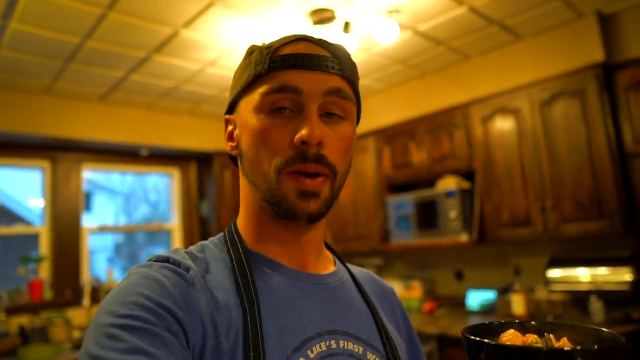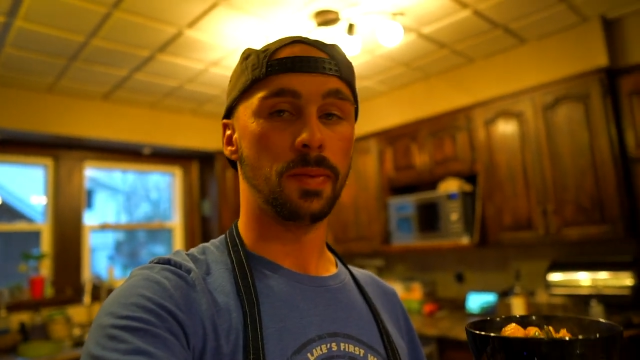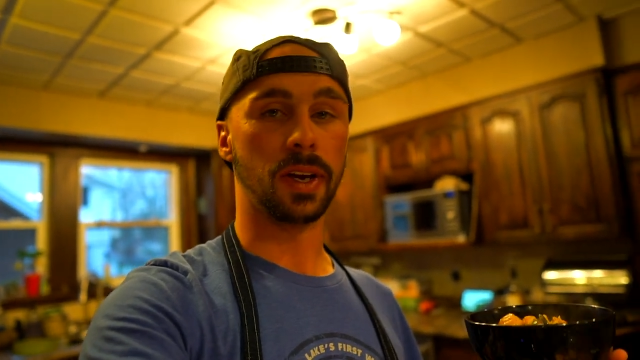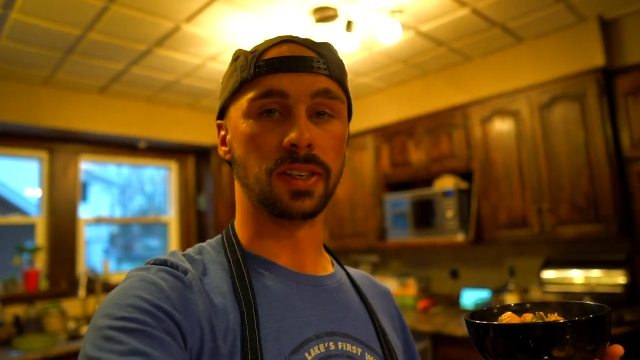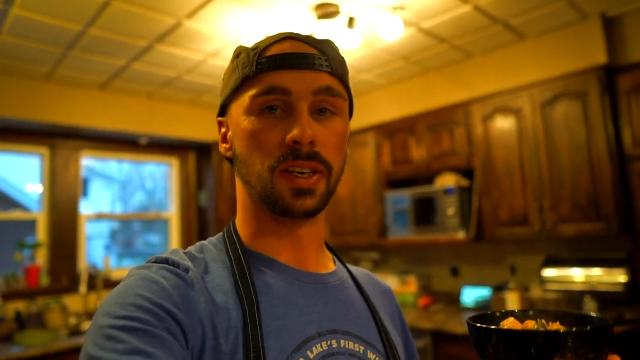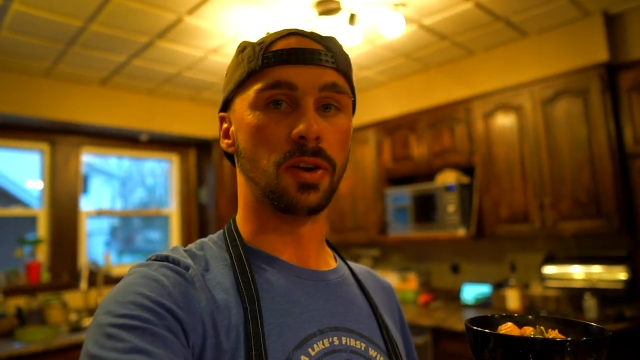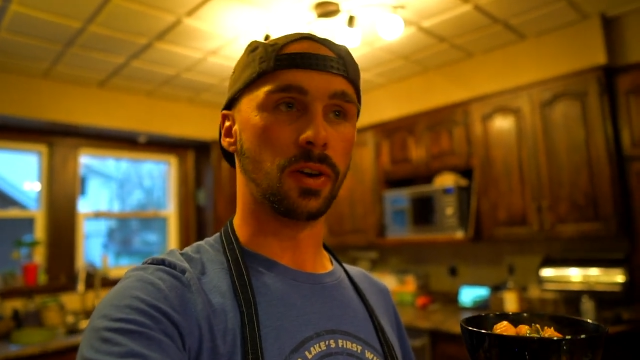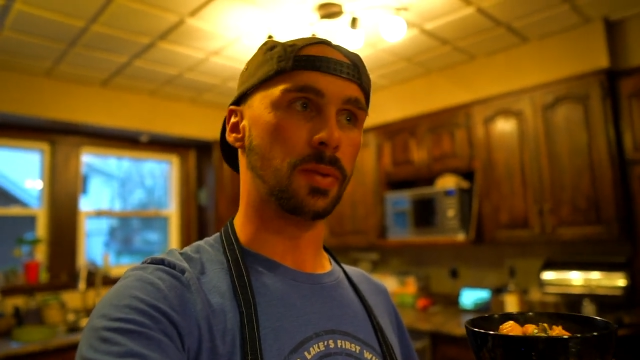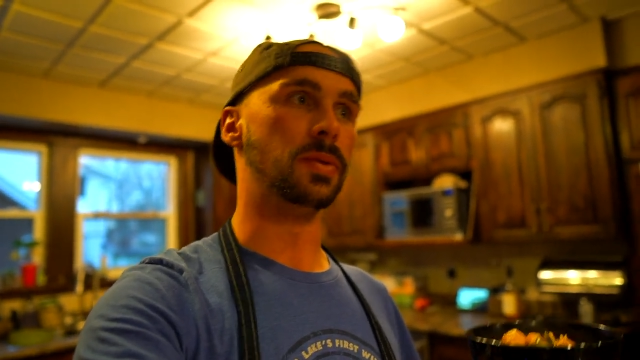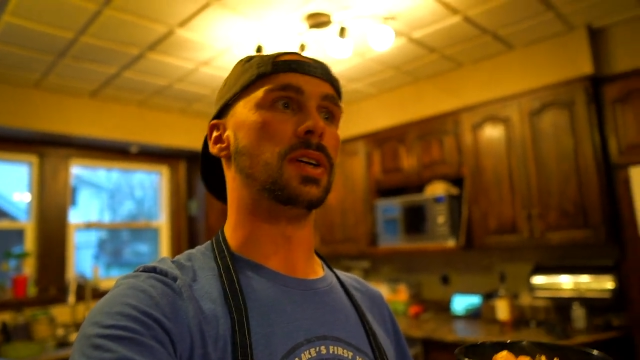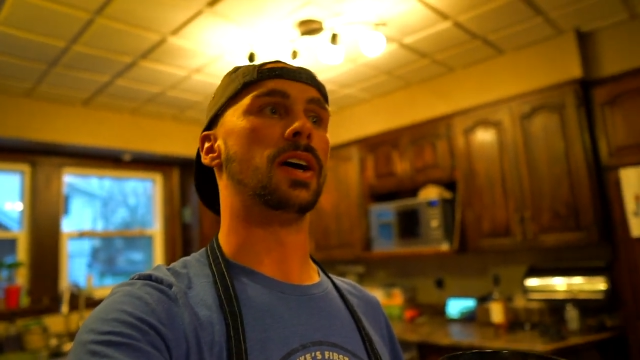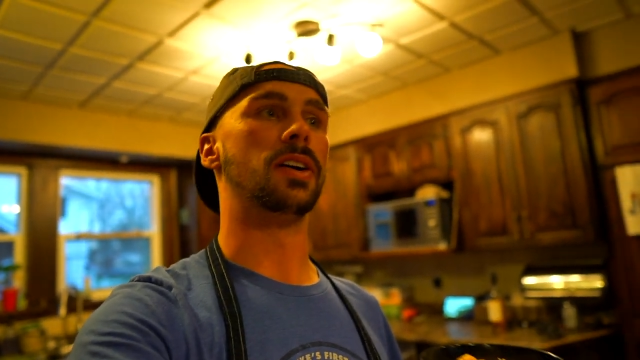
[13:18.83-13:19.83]
because I know it can
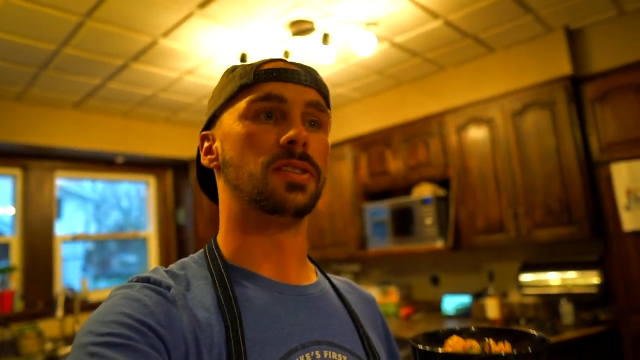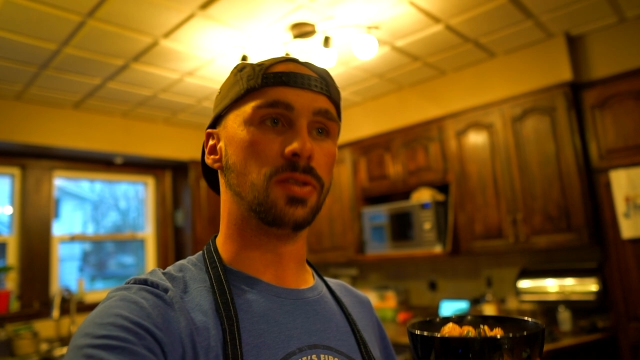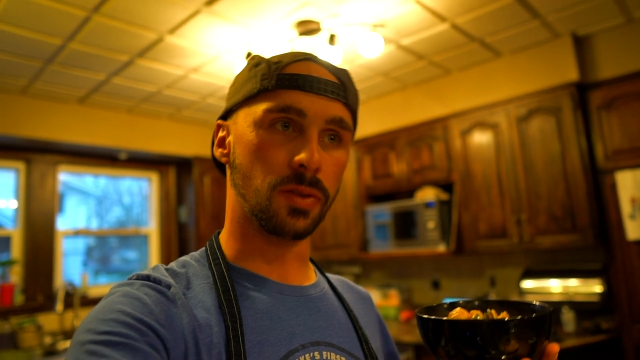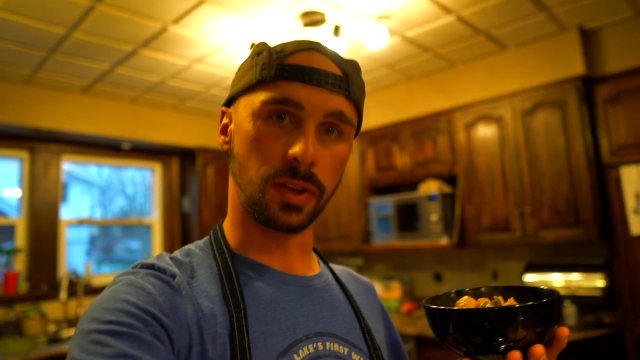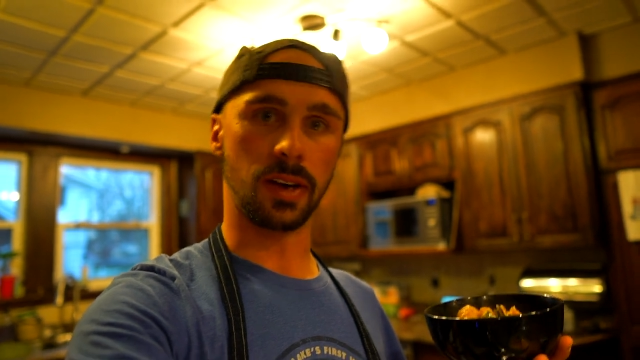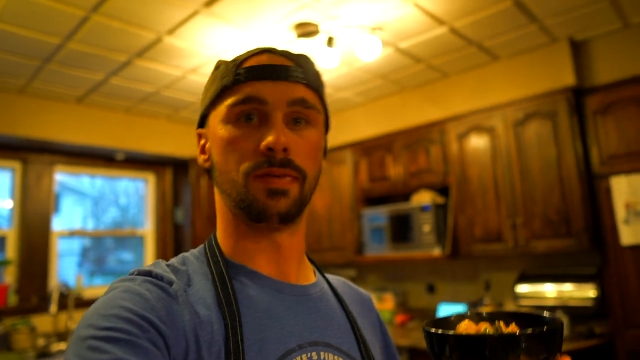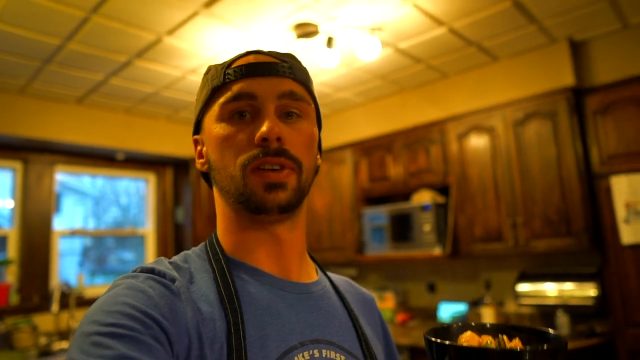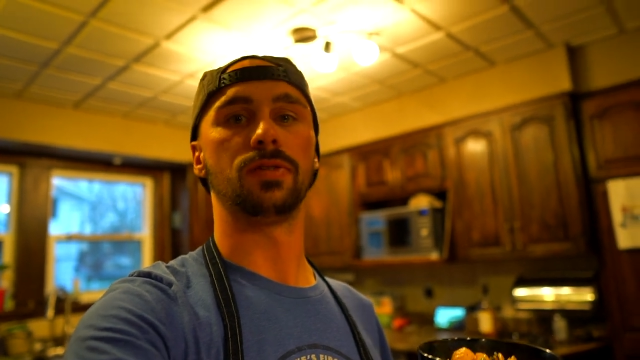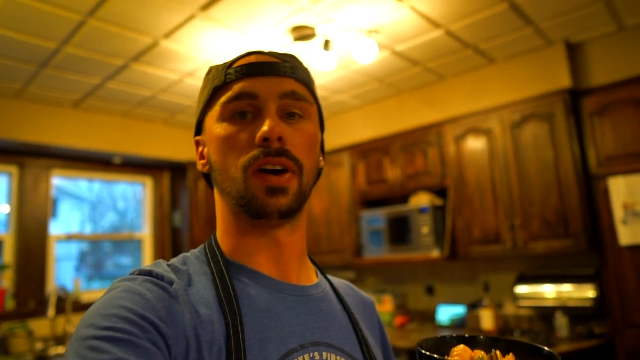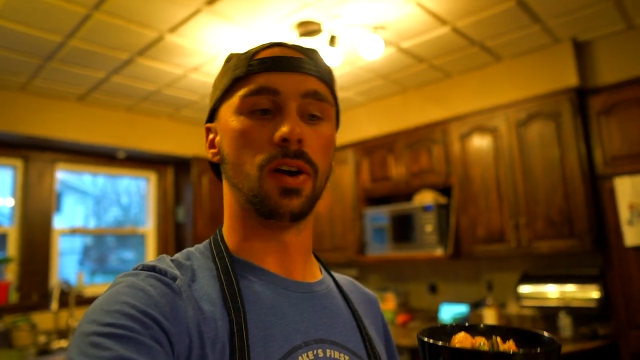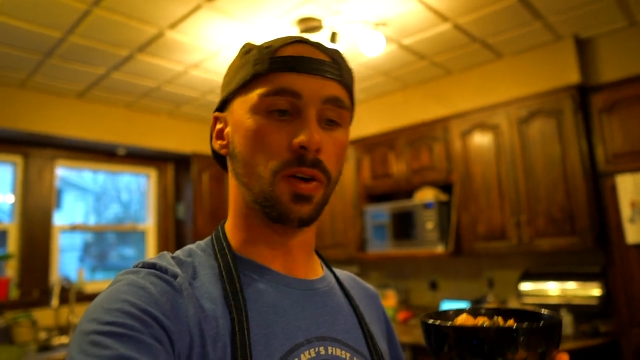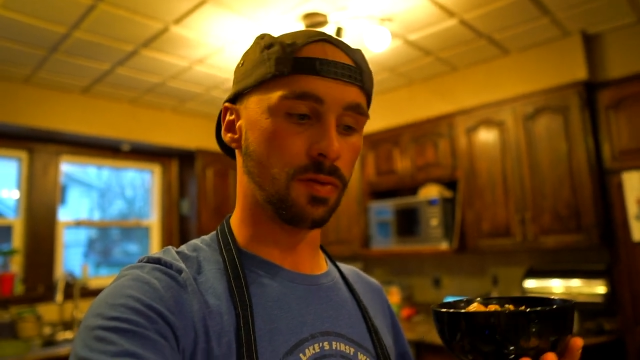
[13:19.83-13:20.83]
be tiring doing that fish
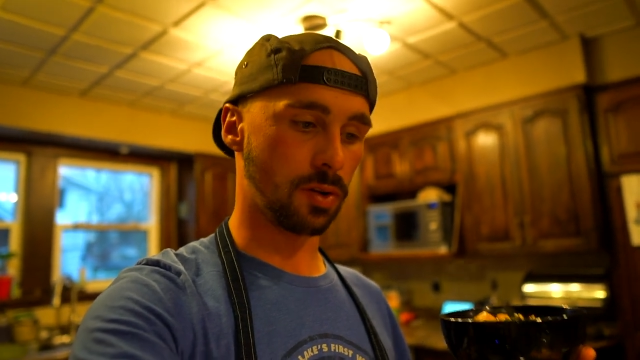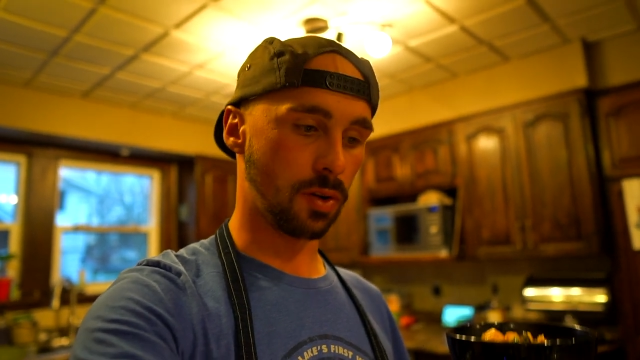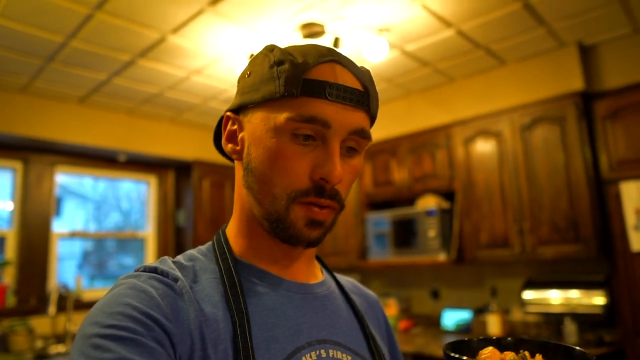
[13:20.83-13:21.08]
fry over and